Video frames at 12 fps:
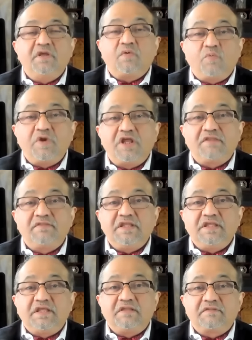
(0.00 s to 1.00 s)
were
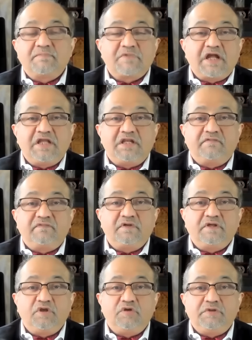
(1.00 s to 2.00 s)
seeking some kind of
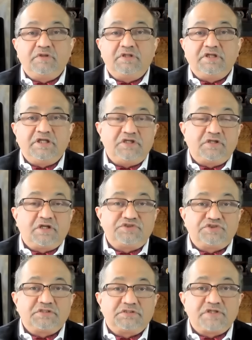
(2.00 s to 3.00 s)
global
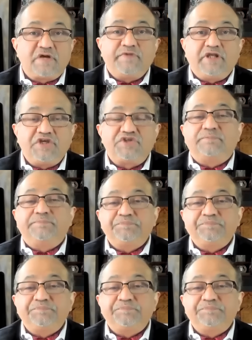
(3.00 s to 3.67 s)
ideological domination.